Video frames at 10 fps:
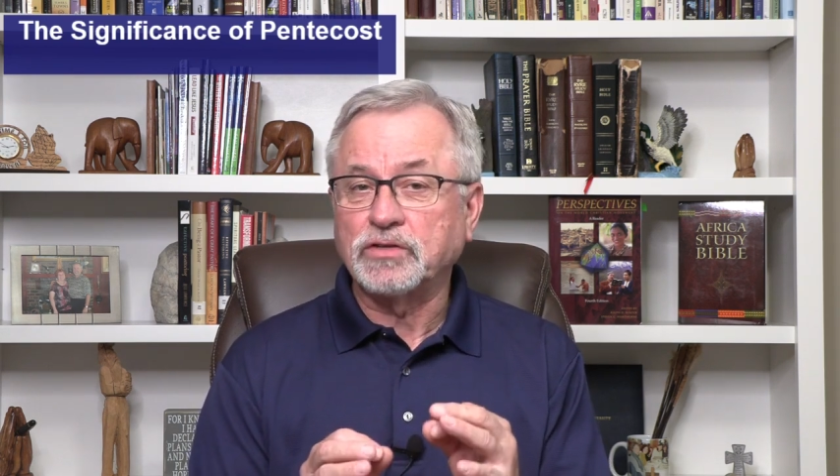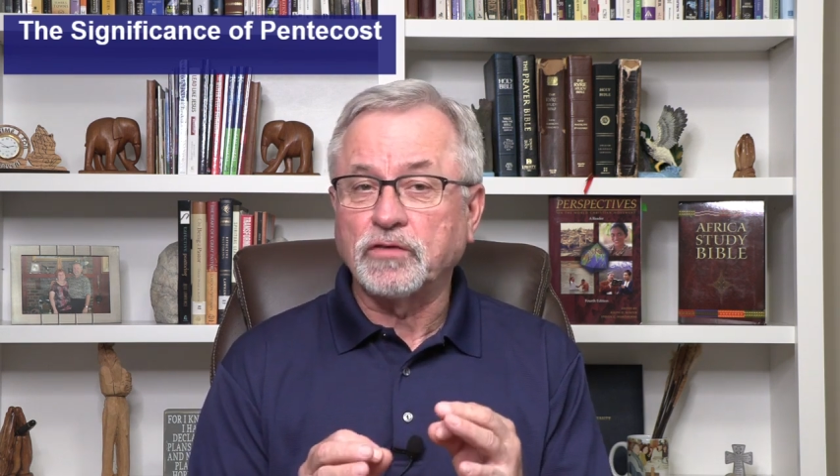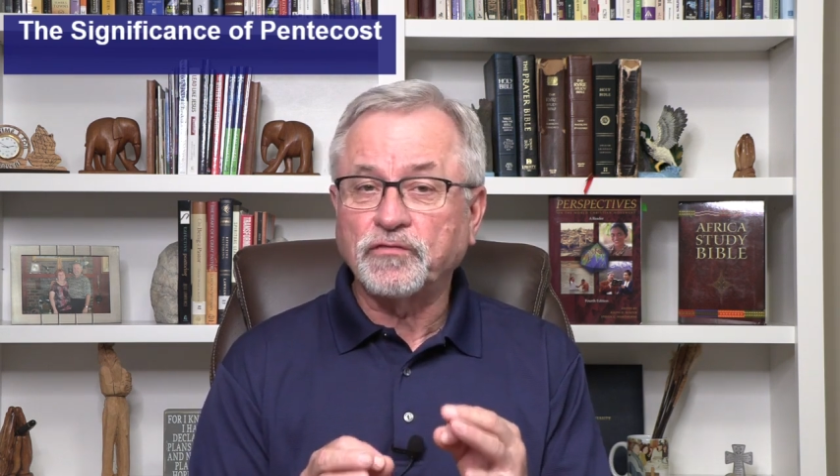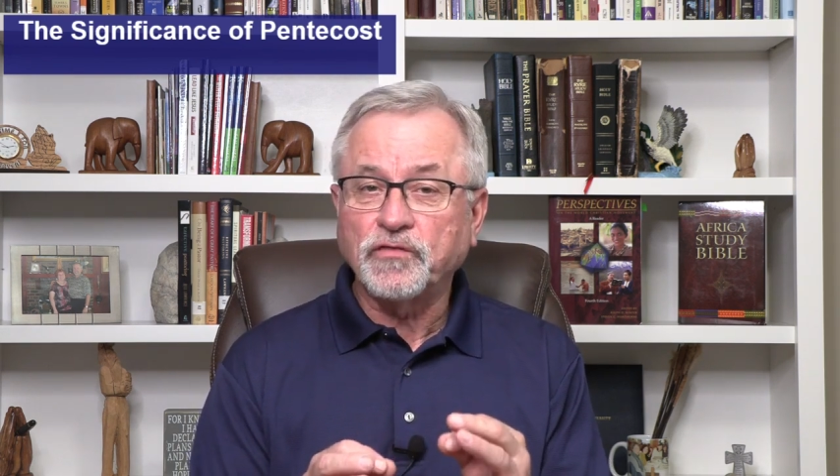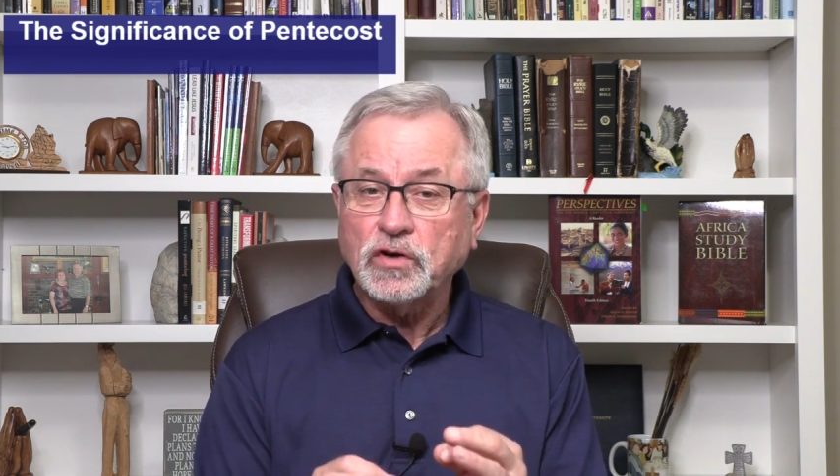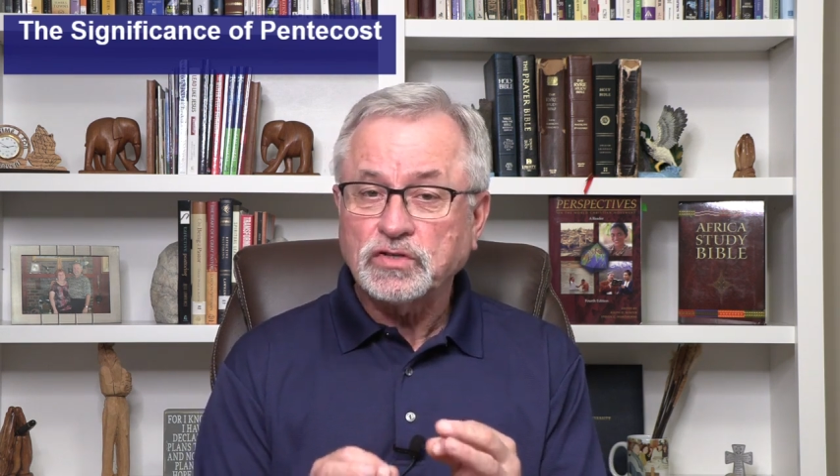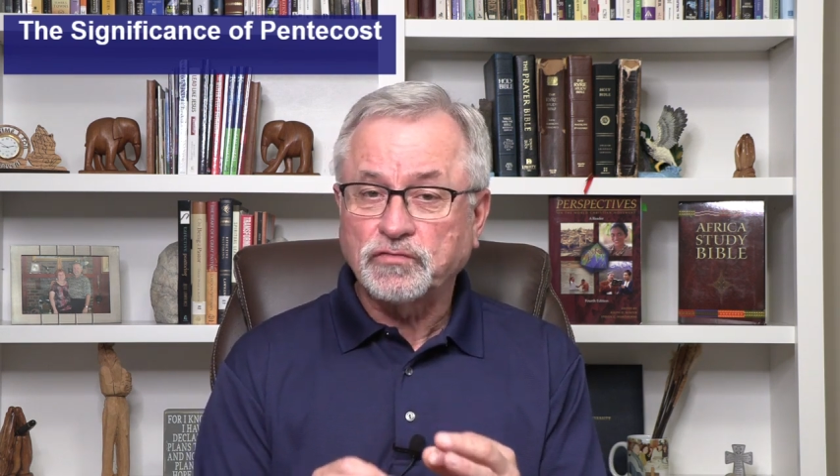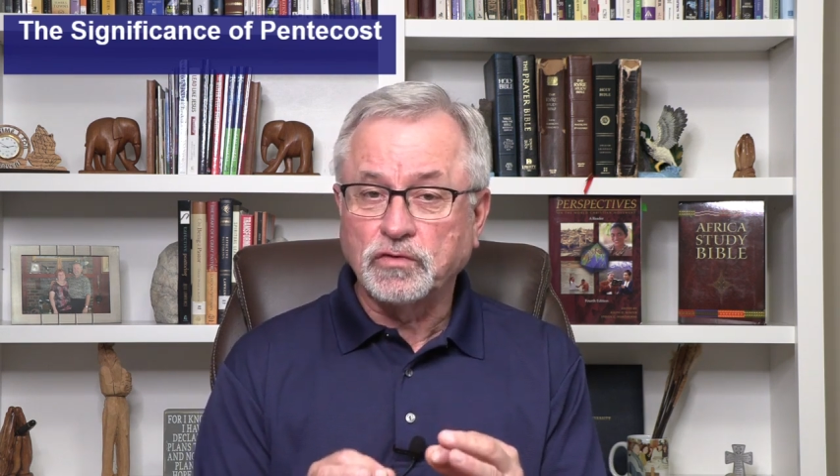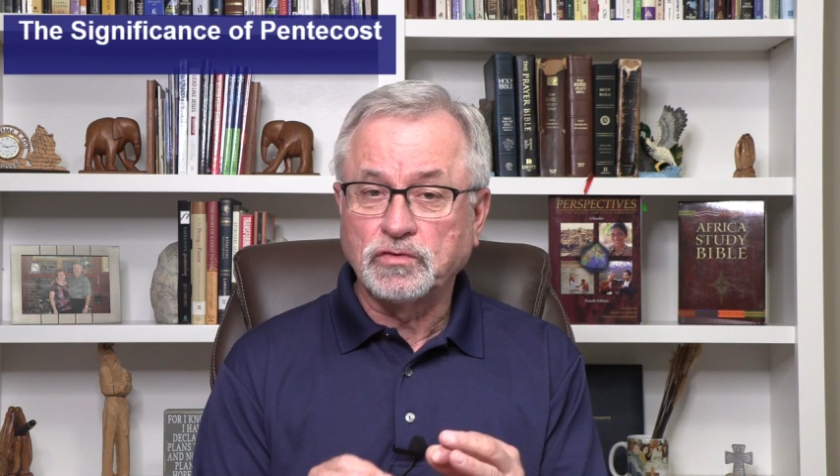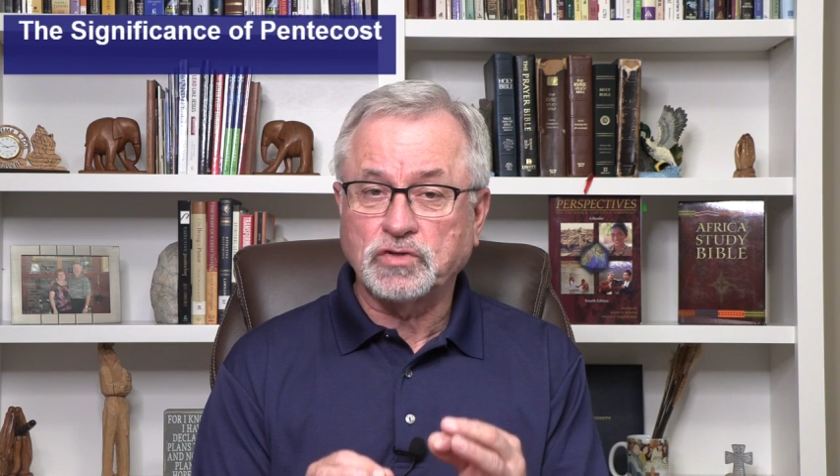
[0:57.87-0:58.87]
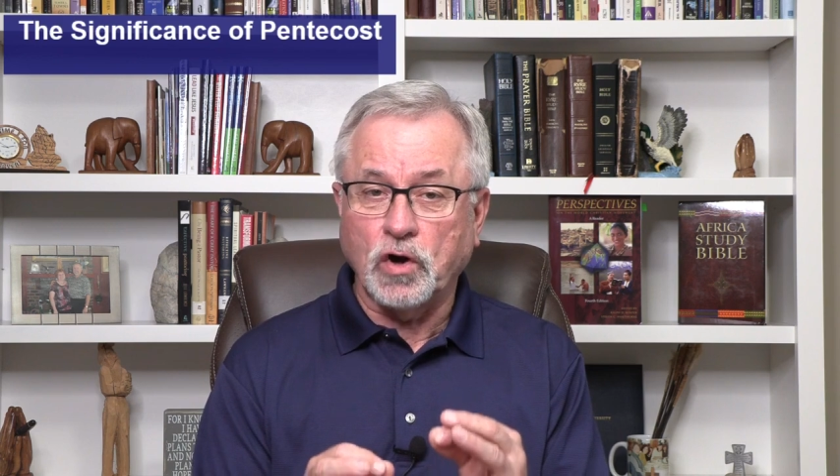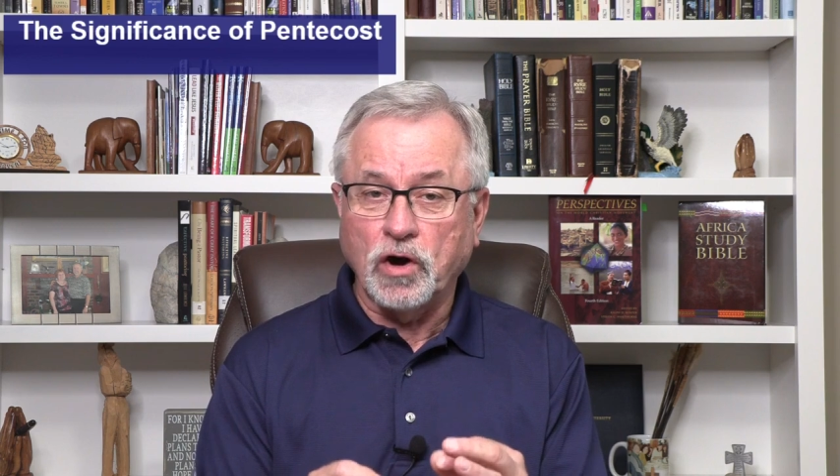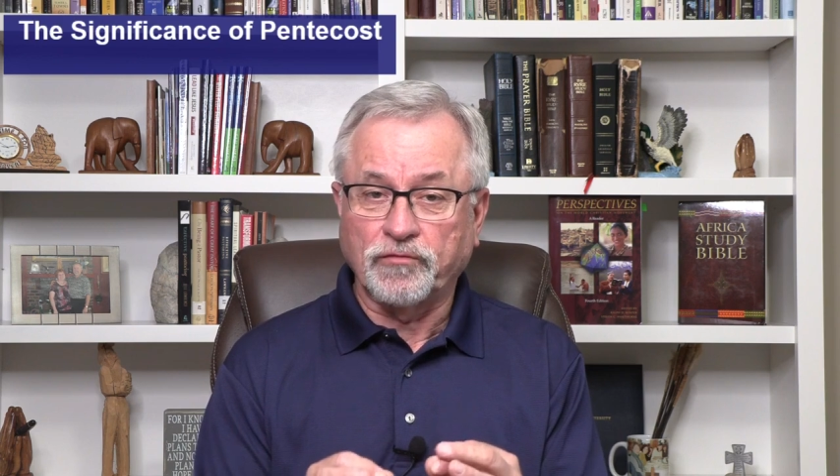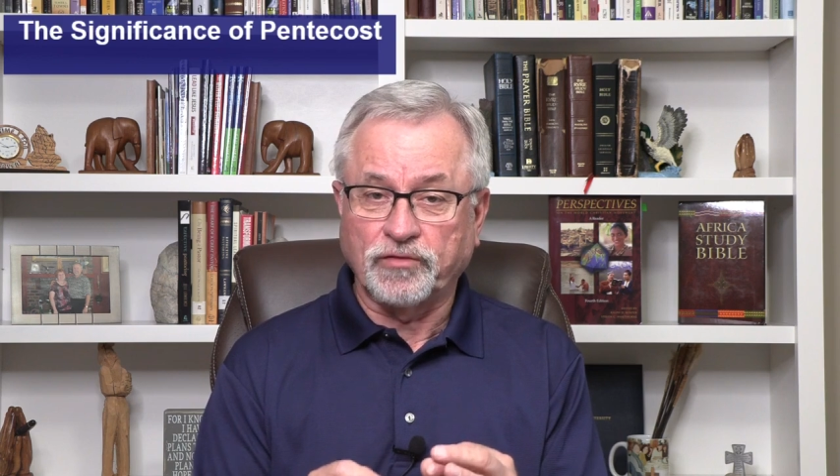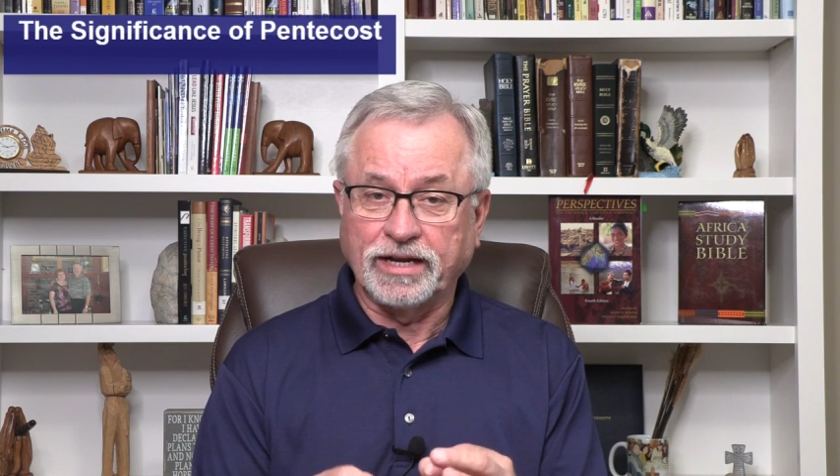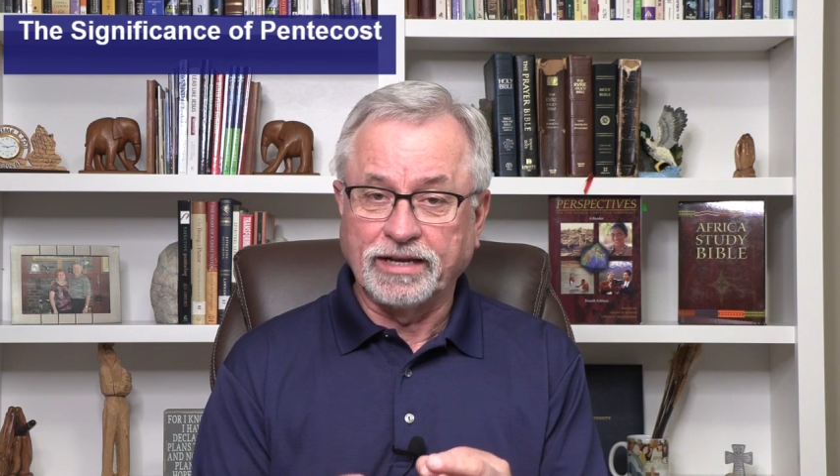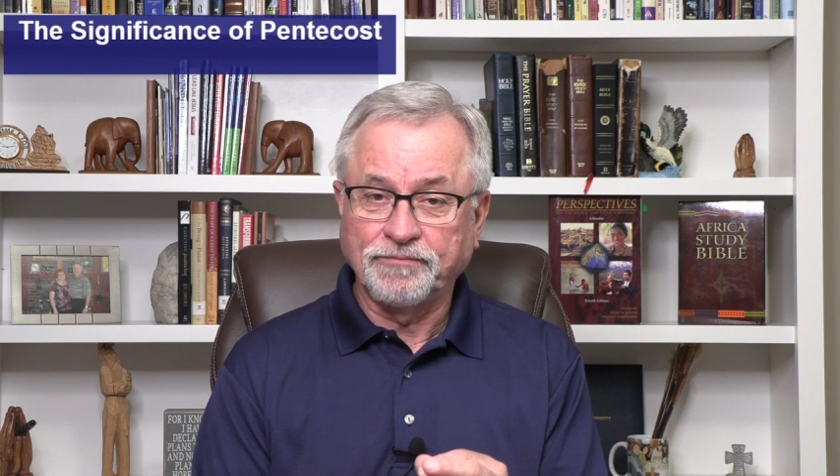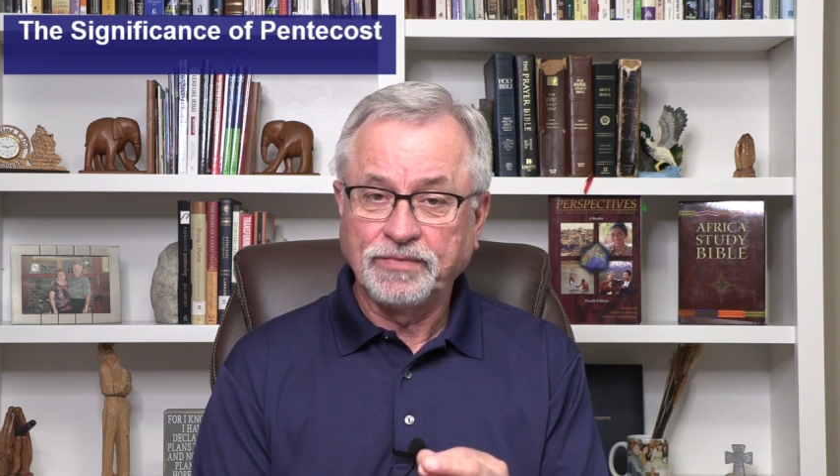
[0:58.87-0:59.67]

the first fruits offering